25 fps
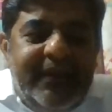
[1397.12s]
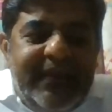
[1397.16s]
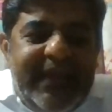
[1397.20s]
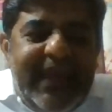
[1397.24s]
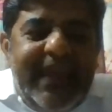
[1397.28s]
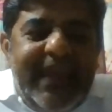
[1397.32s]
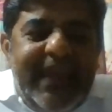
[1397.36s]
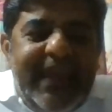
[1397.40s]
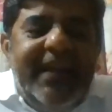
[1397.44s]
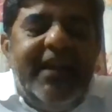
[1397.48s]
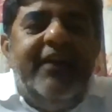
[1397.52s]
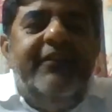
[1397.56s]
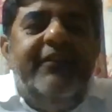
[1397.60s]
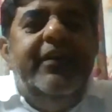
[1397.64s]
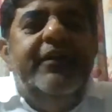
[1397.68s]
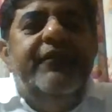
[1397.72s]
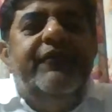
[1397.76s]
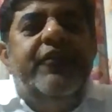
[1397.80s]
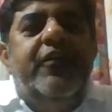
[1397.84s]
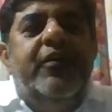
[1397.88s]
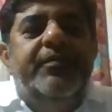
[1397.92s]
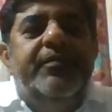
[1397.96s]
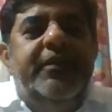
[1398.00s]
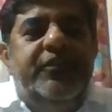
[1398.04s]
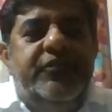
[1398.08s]
takeaway
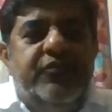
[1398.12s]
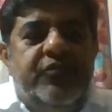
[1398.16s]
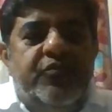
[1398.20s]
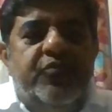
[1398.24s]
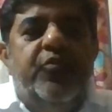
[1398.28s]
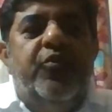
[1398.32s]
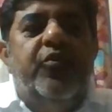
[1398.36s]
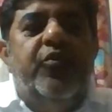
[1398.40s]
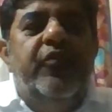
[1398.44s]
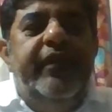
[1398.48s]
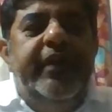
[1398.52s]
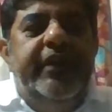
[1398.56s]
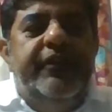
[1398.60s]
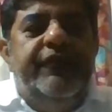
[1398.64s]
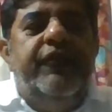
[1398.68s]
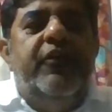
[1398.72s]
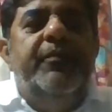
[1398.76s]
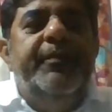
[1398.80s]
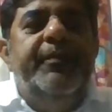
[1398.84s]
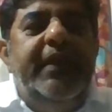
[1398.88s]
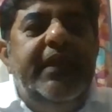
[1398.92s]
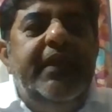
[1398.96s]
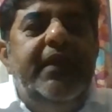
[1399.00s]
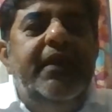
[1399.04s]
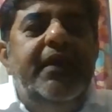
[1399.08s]
from this COVID for
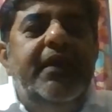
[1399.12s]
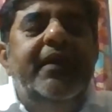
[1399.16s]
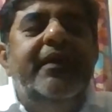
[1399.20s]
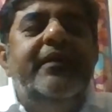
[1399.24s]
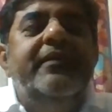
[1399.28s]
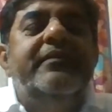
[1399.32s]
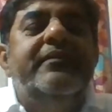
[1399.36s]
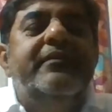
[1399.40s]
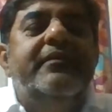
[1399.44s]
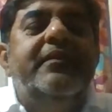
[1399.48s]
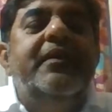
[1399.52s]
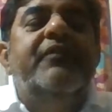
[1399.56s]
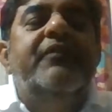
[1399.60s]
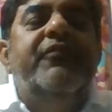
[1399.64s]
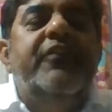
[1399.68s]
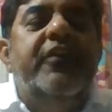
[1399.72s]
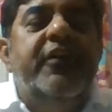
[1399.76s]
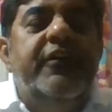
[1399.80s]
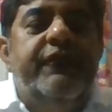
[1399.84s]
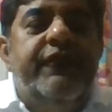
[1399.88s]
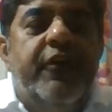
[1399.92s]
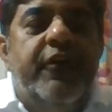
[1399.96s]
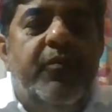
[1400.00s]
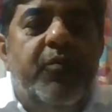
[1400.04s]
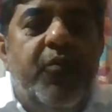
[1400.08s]
me is the
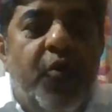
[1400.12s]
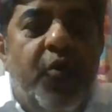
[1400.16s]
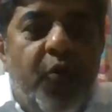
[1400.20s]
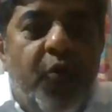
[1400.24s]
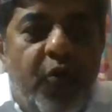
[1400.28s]
work from